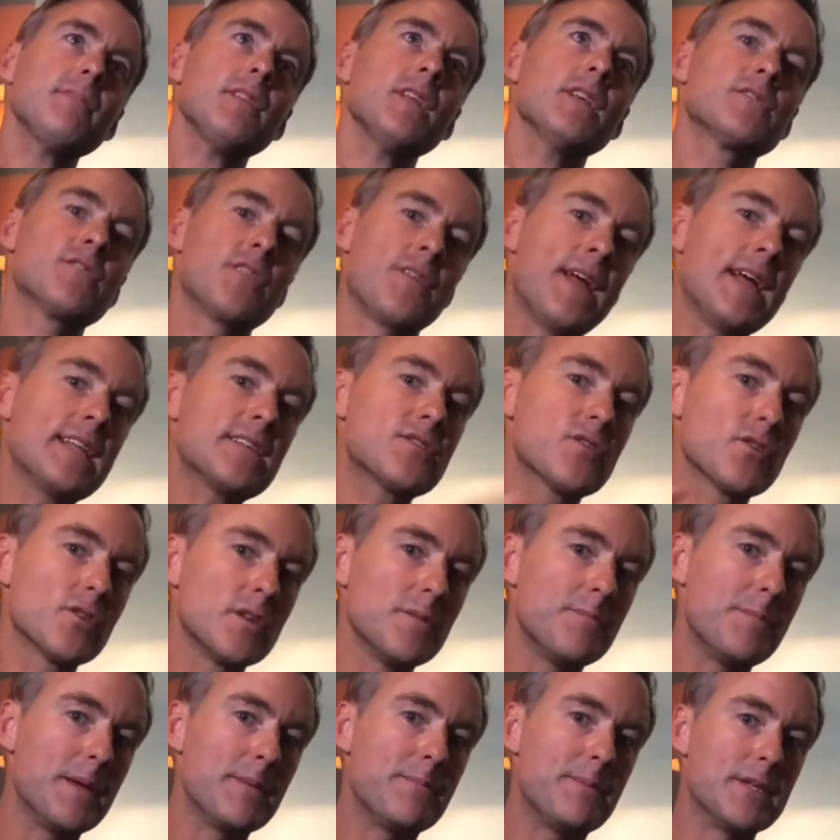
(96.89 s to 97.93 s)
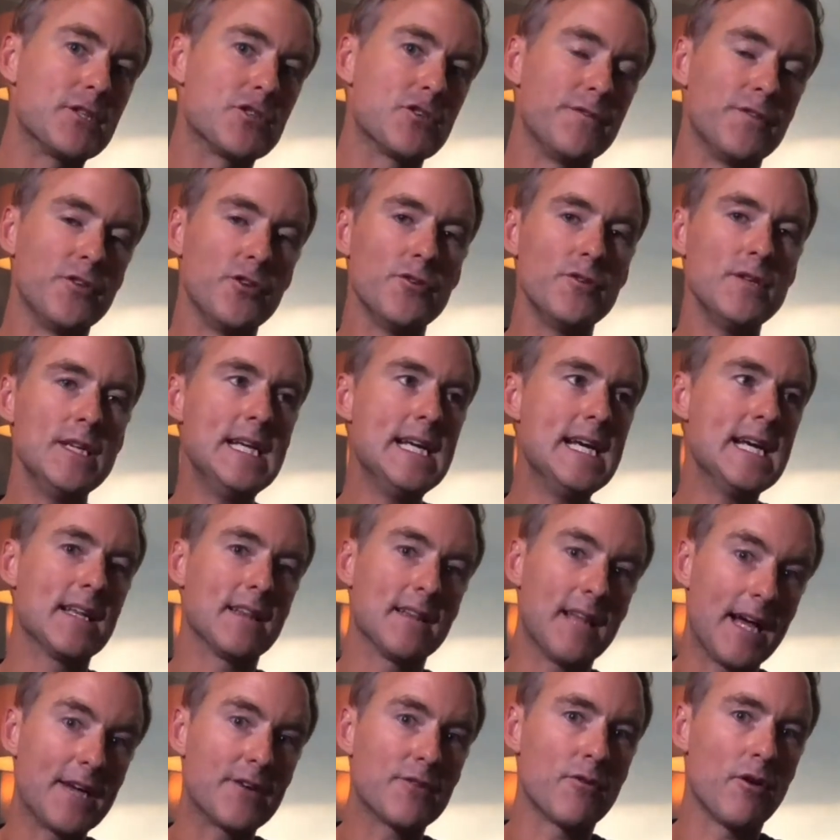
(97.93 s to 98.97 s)
So that's sort of the big picture view.
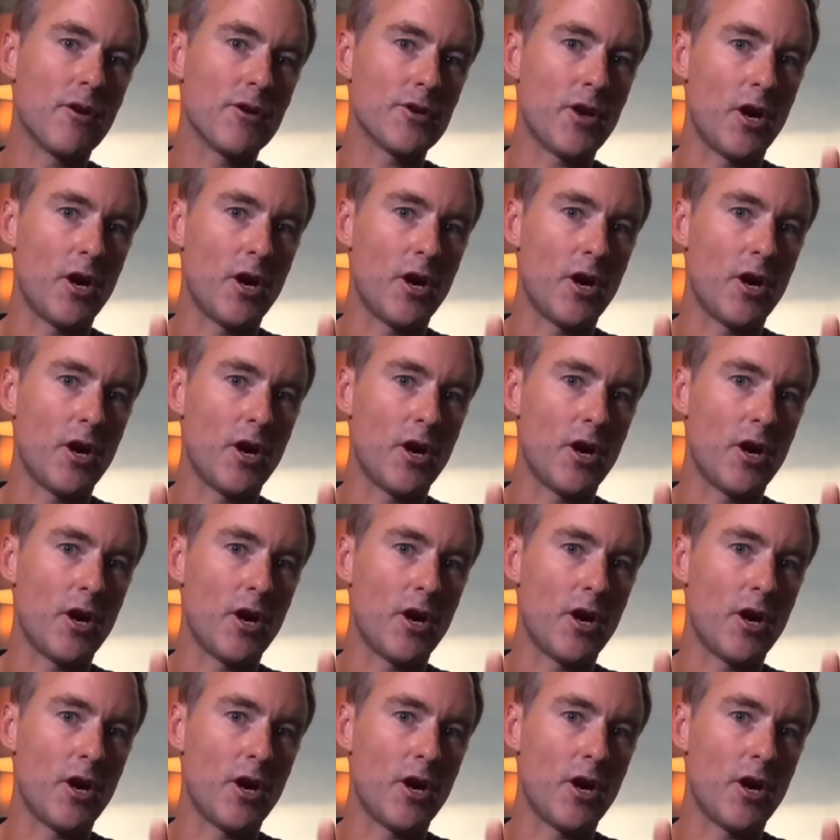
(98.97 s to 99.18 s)
Later on,